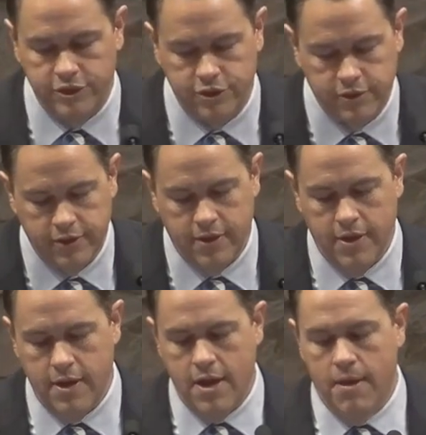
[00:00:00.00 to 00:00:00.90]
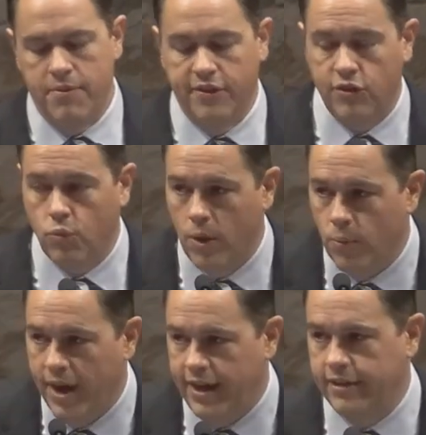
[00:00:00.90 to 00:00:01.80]
This is what Radius trains
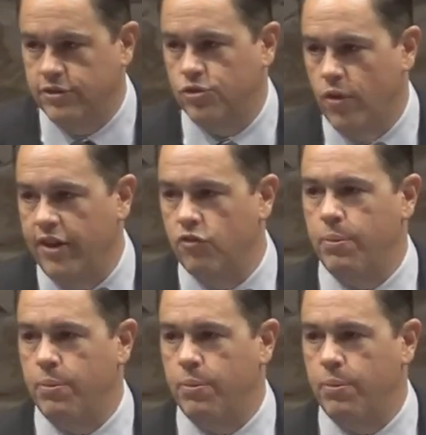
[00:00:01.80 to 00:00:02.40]
people to do.